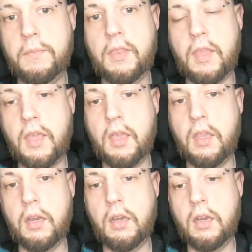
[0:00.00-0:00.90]
But
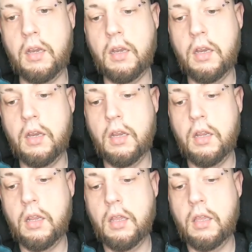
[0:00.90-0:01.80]
then
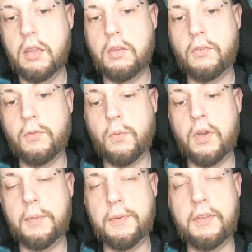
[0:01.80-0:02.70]
the
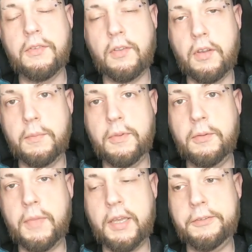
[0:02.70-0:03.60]
Swabian
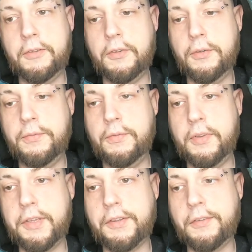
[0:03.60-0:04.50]
Sawmill Massacre
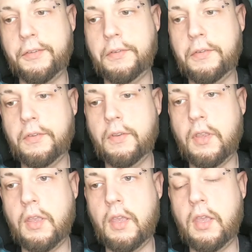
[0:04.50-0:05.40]
flicks
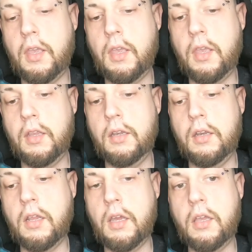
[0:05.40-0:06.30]

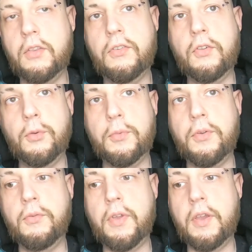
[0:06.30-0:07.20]
and Sturm
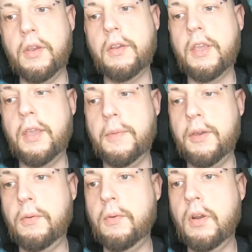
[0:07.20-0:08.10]
Gewehr came
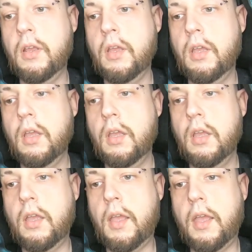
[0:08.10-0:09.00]
out
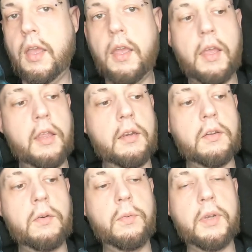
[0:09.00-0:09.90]
and
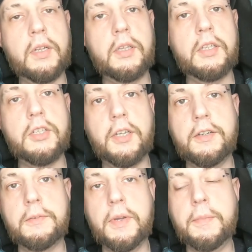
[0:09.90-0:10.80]
quickly
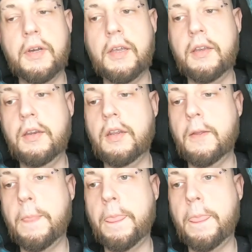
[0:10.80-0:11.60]
changed my mind.